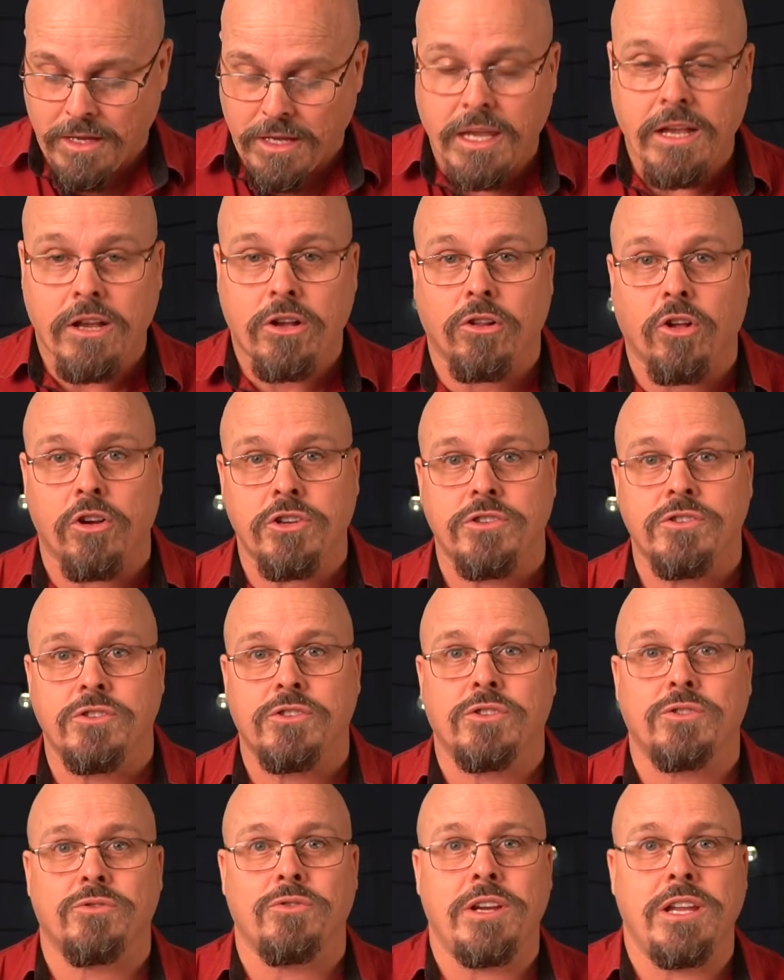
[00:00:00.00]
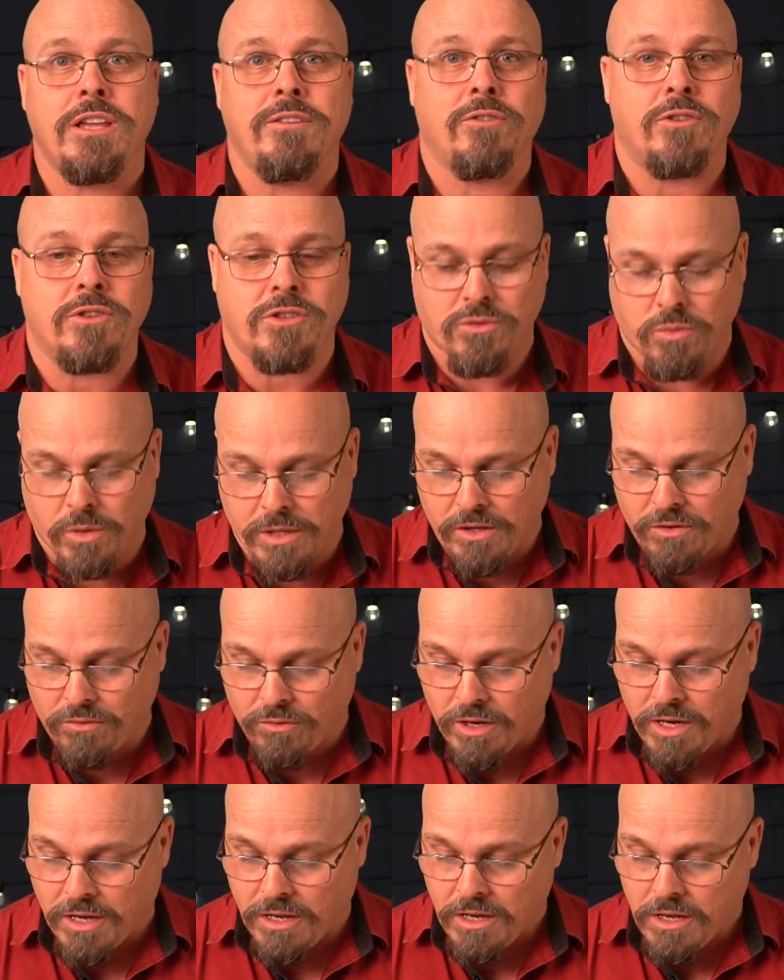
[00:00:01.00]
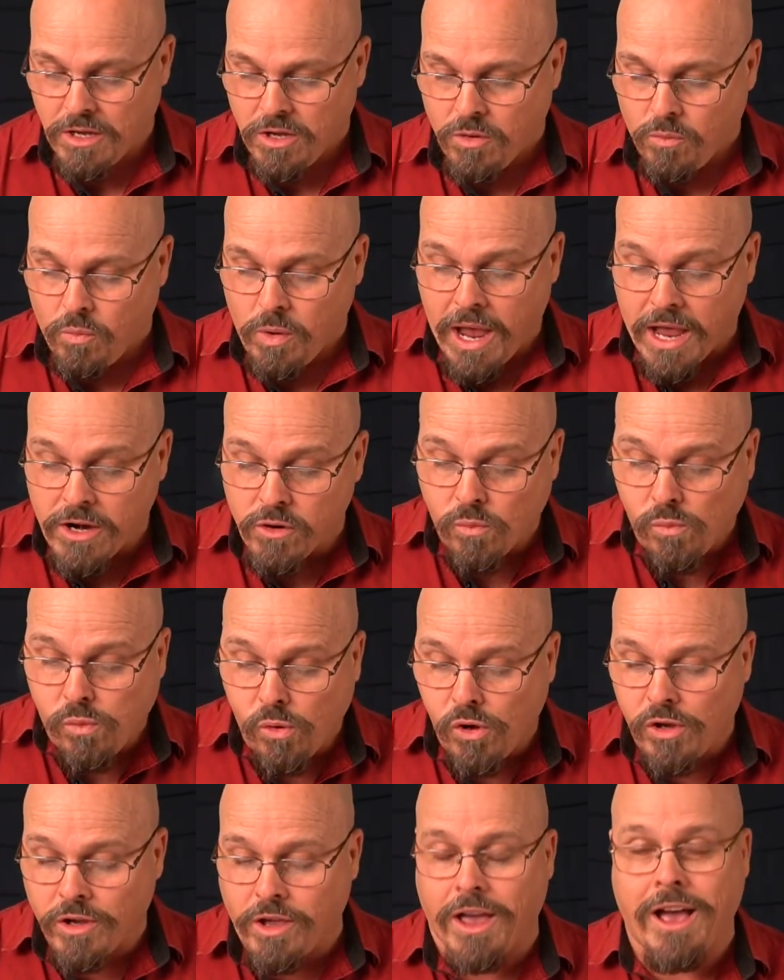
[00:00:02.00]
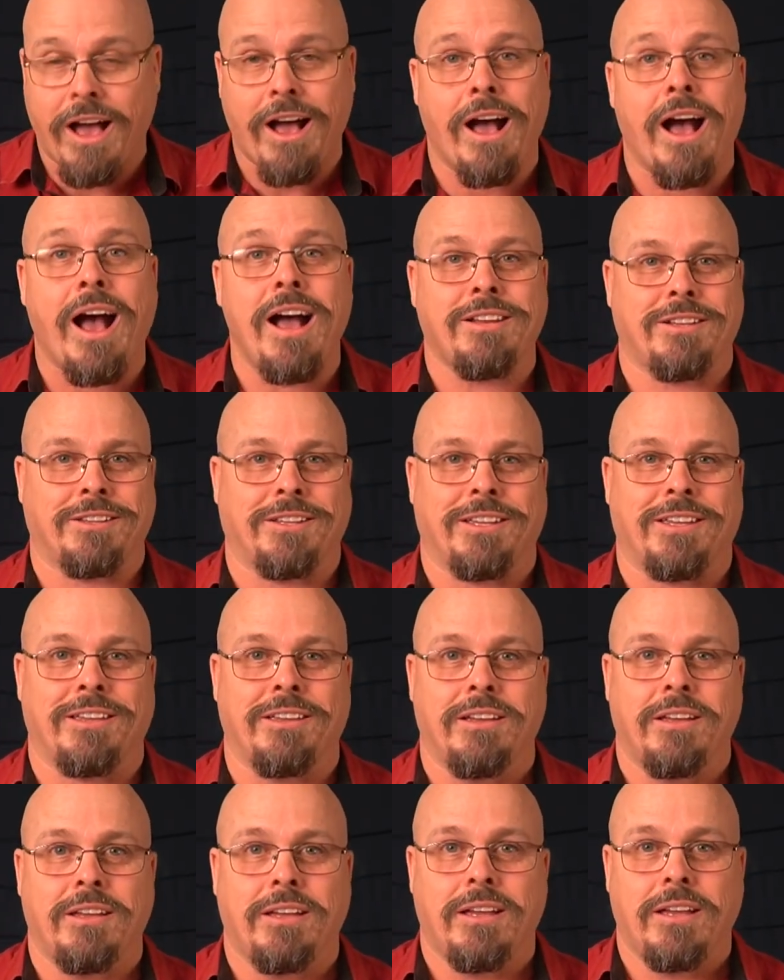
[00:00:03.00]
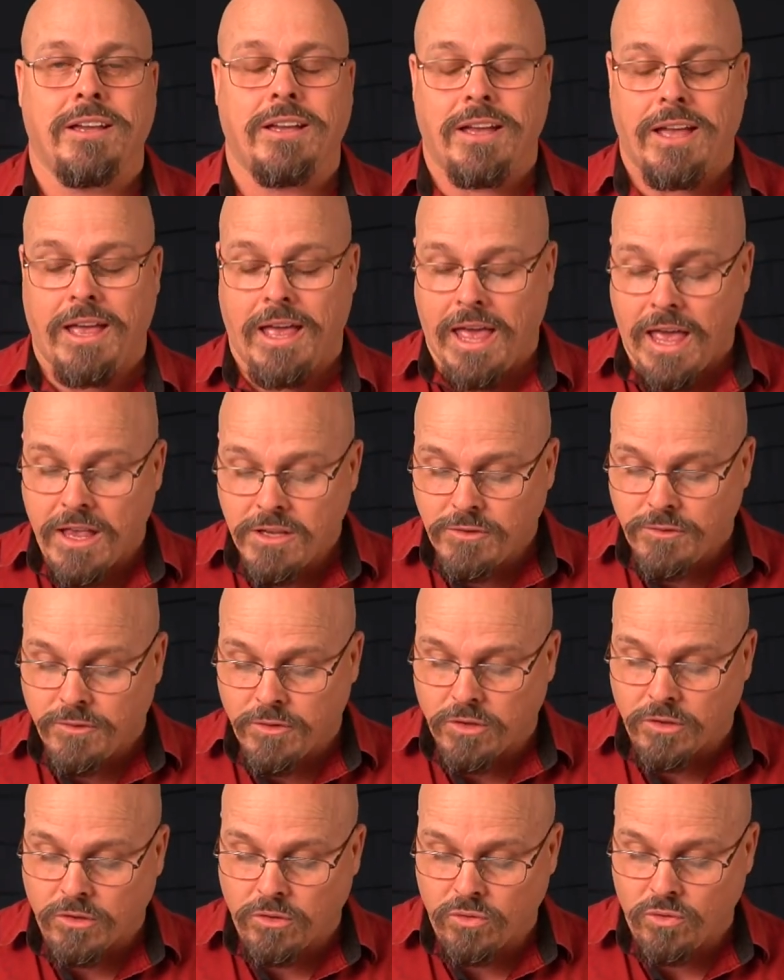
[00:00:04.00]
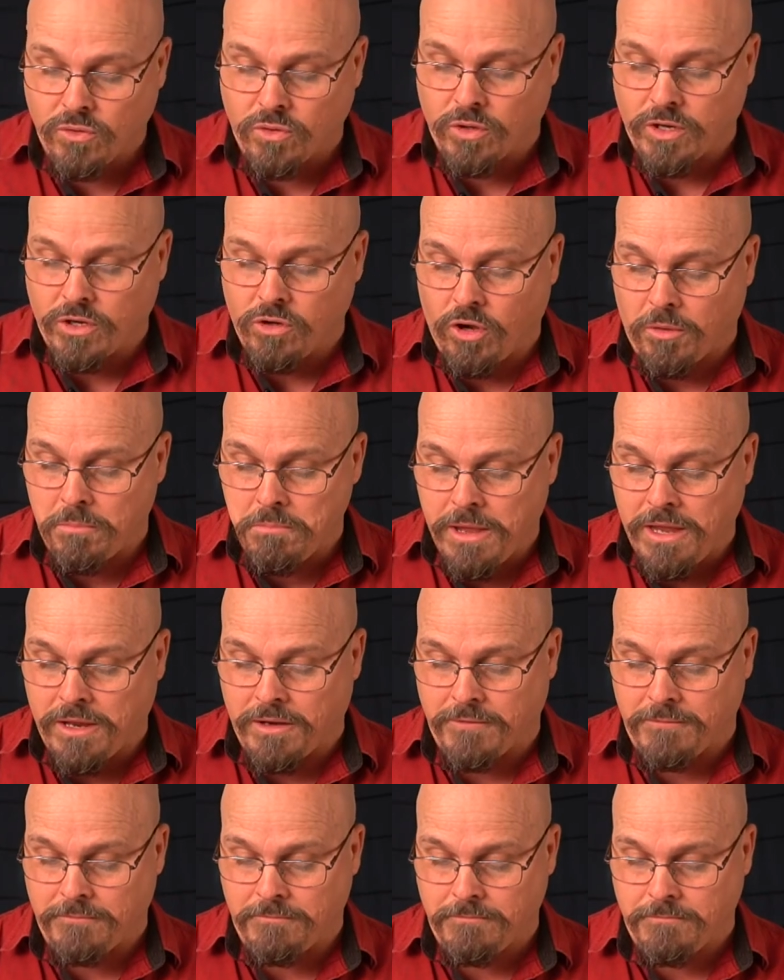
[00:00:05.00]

In Colossians 3, verse 23, we are to work heartily as for the Lord and not men.